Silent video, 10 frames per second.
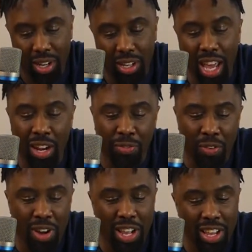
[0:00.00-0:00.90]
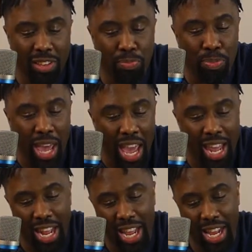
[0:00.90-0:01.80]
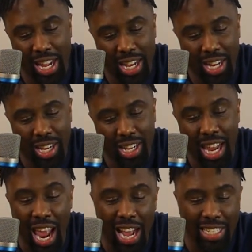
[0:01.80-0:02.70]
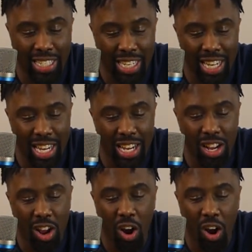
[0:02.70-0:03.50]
California is banning gasoline